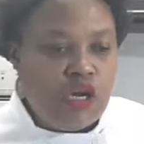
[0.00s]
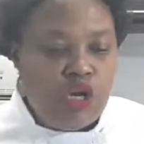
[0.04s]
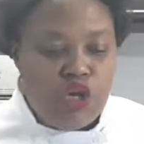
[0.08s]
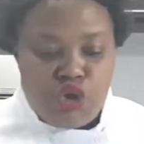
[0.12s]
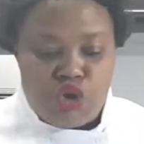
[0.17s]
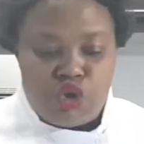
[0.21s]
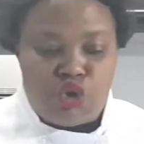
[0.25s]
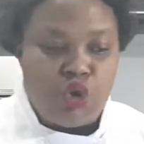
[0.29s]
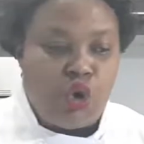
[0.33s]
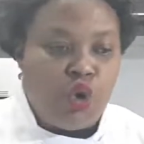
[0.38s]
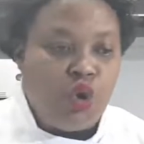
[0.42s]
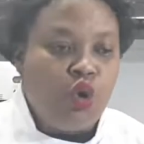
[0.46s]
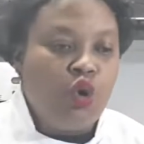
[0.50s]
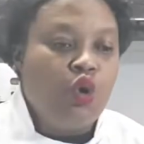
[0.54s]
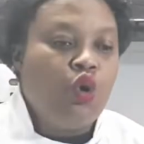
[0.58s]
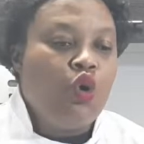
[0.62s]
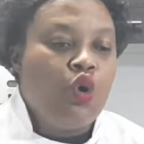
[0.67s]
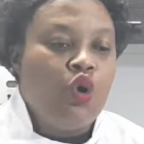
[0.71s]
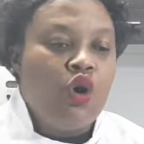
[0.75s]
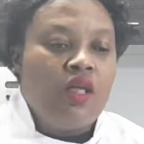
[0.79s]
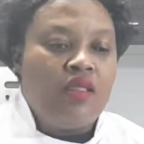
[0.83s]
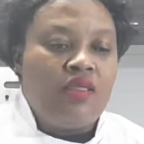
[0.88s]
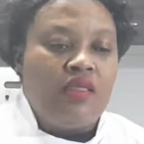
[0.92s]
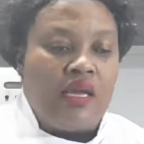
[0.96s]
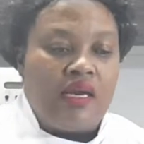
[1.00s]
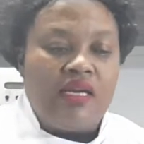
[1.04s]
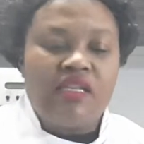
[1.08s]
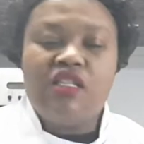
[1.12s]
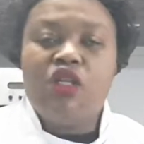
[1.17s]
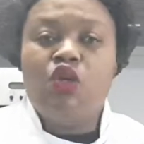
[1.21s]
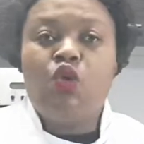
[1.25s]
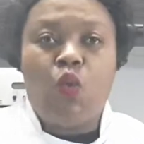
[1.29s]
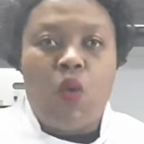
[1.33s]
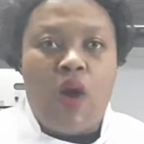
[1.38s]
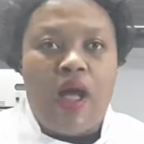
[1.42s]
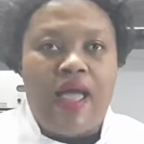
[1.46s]
So the
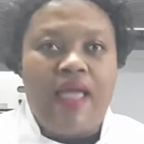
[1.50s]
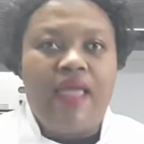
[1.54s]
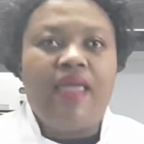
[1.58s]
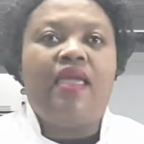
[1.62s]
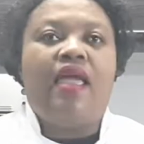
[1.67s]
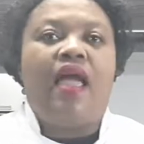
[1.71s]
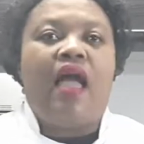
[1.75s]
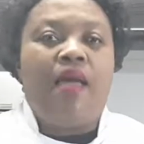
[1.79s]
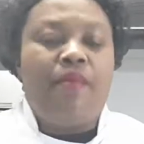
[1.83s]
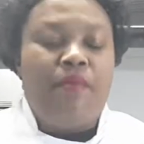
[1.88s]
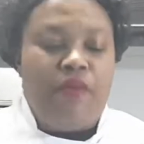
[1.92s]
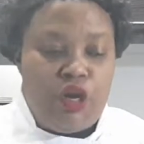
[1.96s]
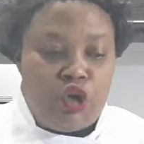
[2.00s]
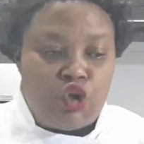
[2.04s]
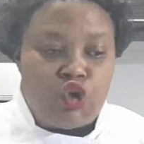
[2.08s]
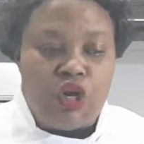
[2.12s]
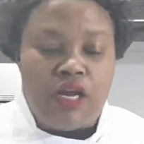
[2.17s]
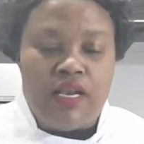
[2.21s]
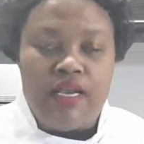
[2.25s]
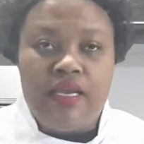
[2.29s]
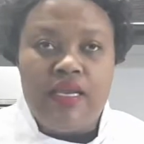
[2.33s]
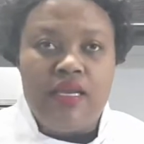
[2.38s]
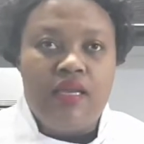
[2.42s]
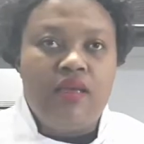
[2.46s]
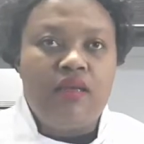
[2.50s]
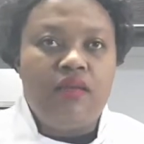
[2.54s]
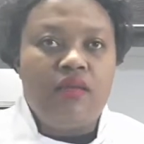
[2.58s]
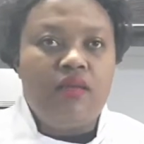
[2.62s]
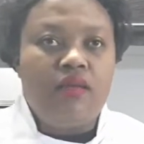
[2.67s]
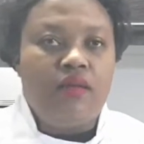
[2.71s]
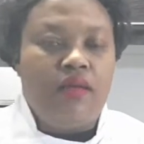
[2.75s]
reason why I'm actually